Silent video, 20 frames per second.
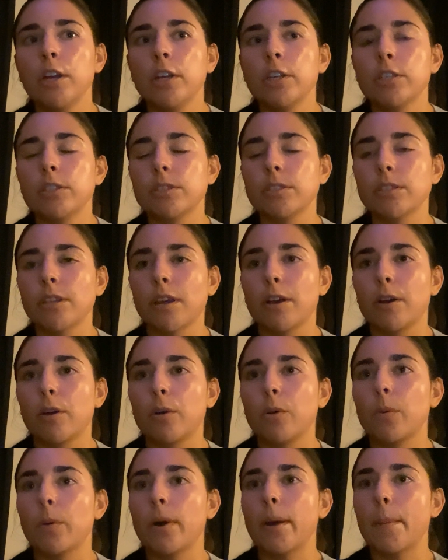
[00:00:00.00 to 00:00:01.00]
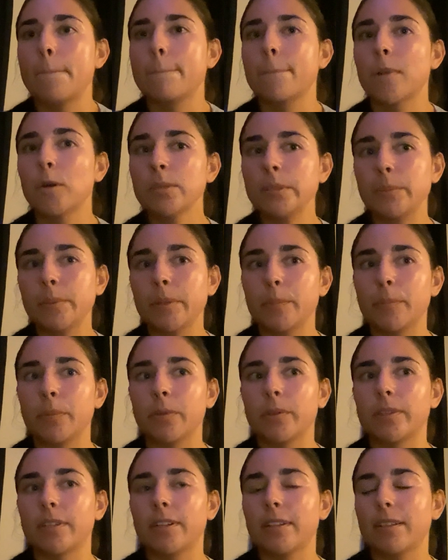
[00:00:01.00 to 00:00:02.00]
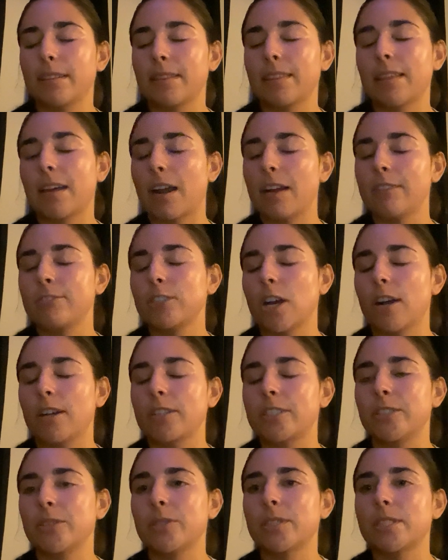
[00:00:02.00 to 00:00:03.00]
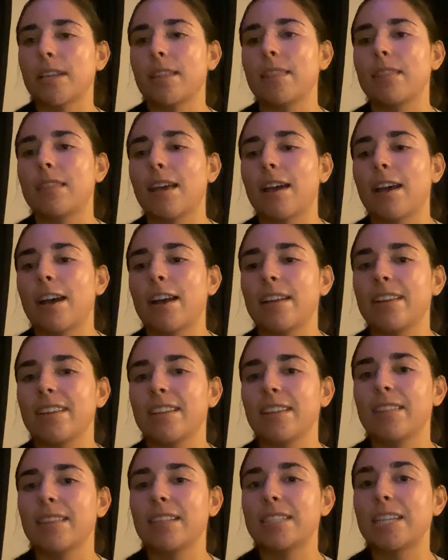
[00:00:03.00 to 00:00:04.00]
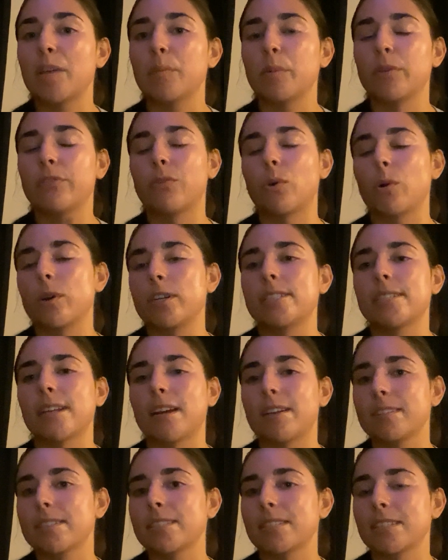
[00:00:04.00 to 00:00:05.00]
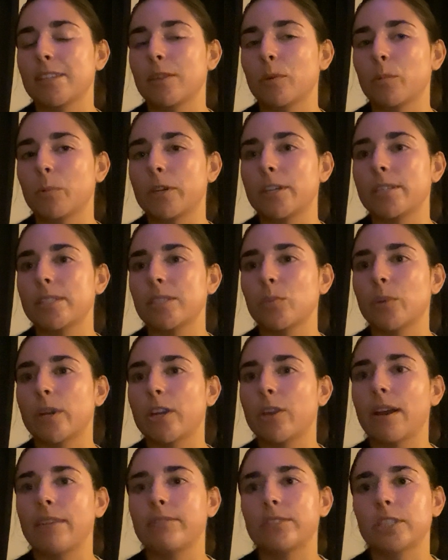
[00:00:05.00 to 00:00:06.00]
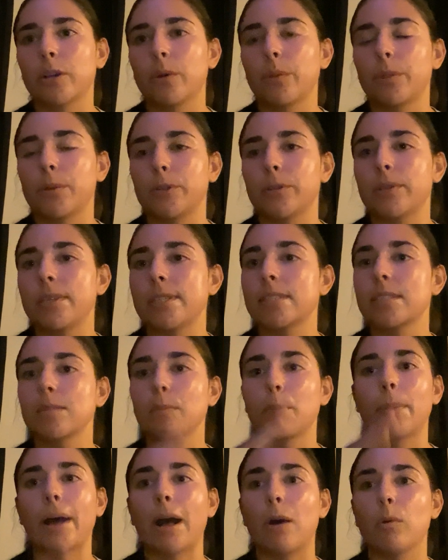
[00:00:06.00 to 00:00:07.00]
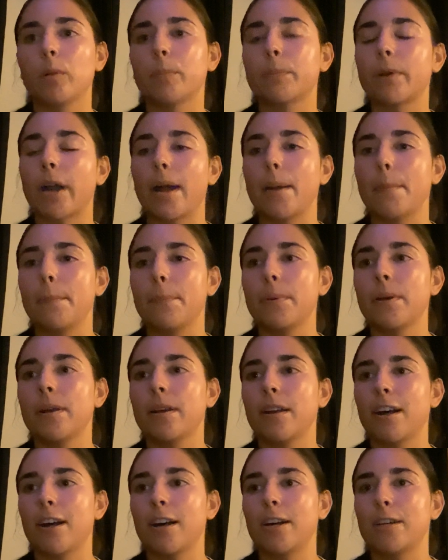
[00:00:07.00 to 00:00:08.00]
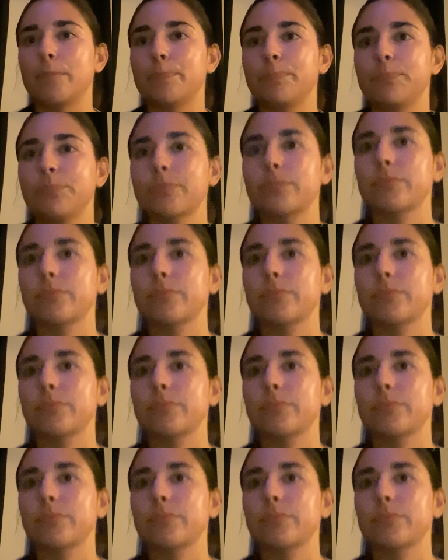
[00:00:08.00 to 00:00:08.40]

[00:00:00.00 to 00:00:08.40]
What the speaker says: So most people that I've talked to said that the day before is honestly the worst, where you have to go through this bowel prep and